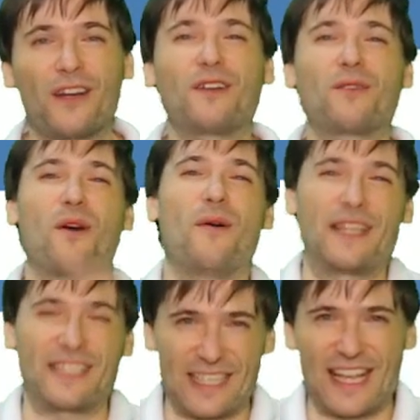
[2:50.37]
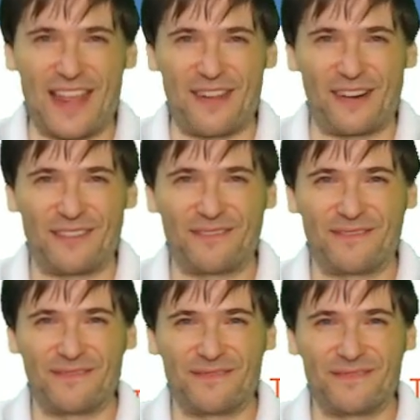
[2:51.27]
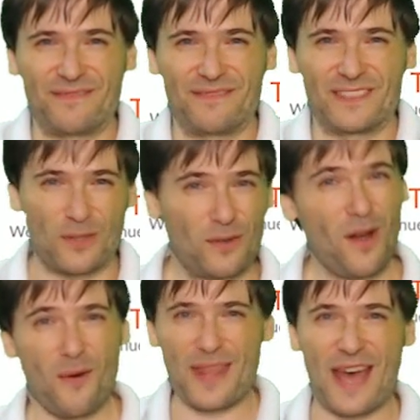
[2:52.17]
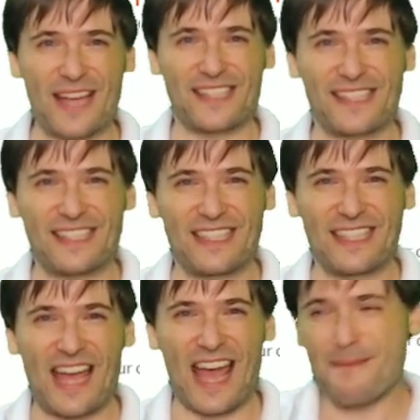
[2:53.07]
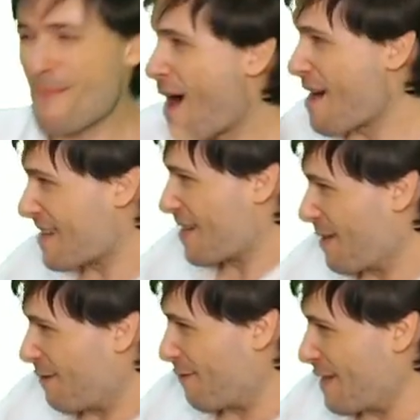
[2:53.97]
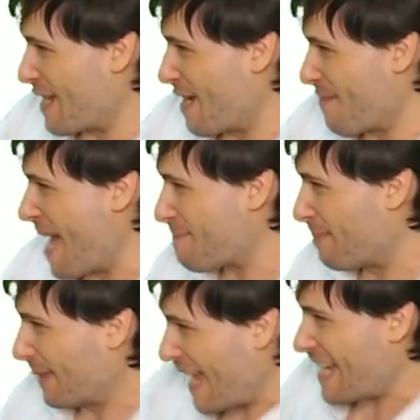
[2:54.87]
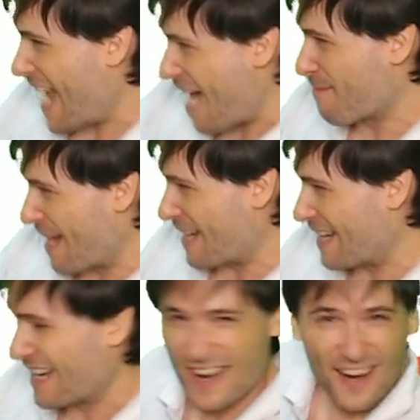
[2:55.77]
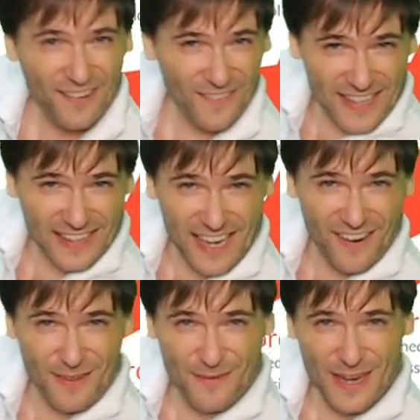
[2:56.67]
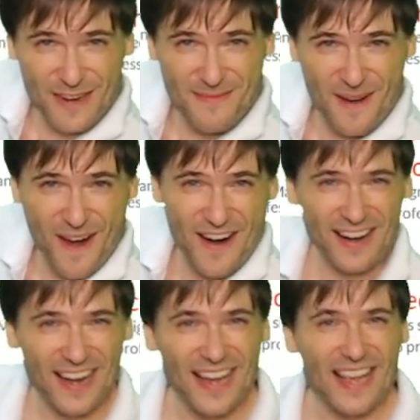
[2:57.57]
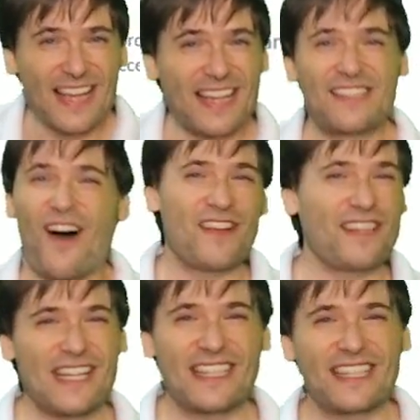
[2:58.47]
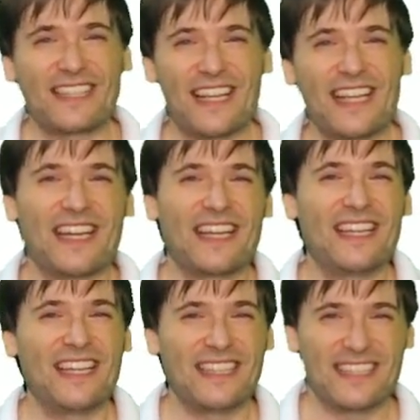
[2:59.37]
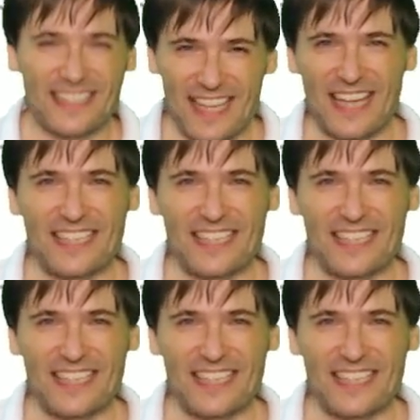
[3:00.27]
growing together. So grow with us and partner with Freedom. That Play Now button right there on the video bar is all you need to click to get